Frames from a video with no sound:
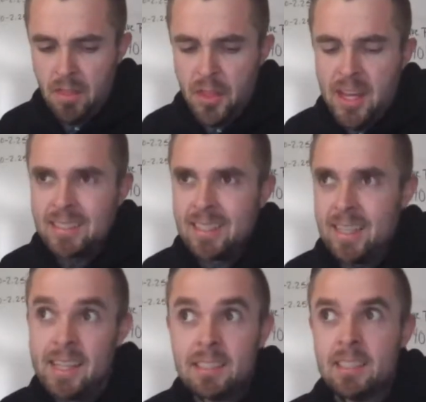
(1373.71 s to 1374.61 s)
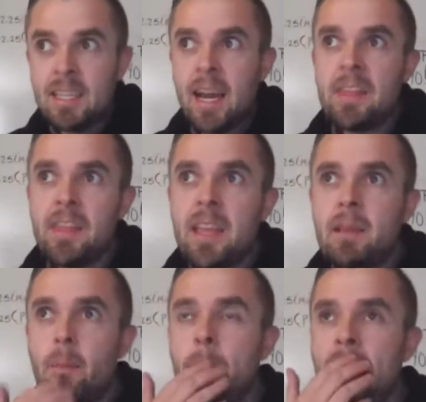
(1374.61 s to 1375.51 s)
The thing is that I
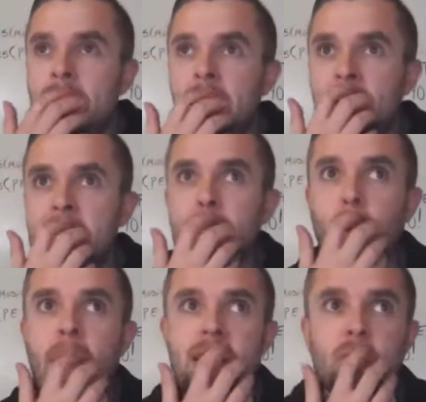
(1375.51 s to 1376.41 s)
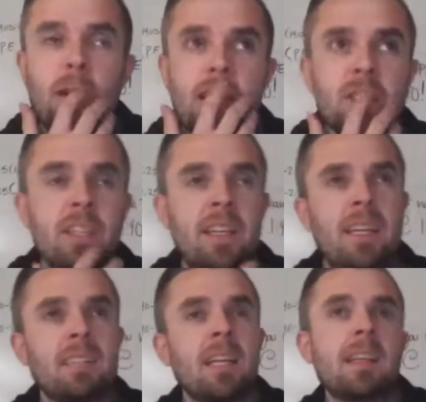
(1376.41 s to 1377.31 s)
think based on his price range,
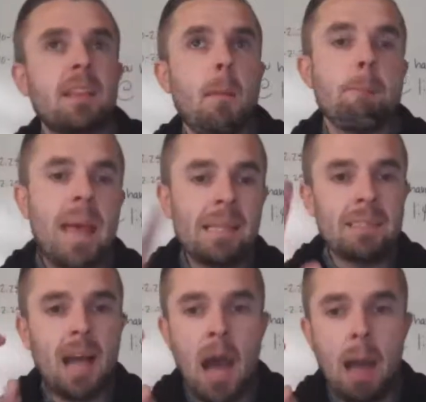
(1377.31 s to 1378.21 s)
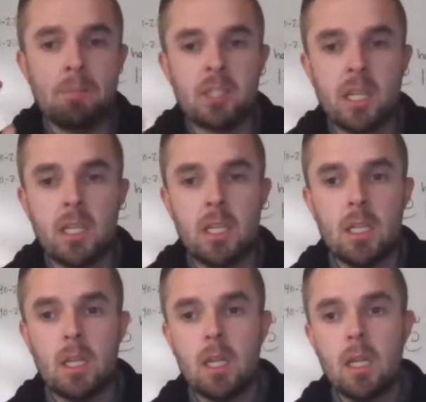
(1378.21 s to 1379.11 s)
he's like the best
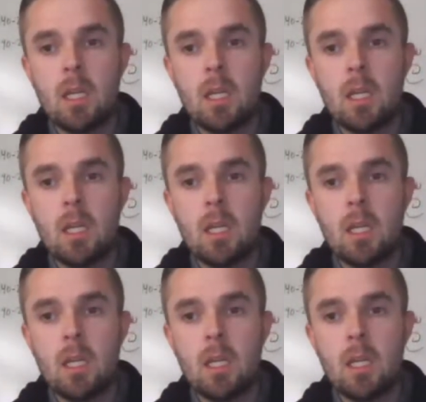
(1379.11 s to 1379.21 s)
option.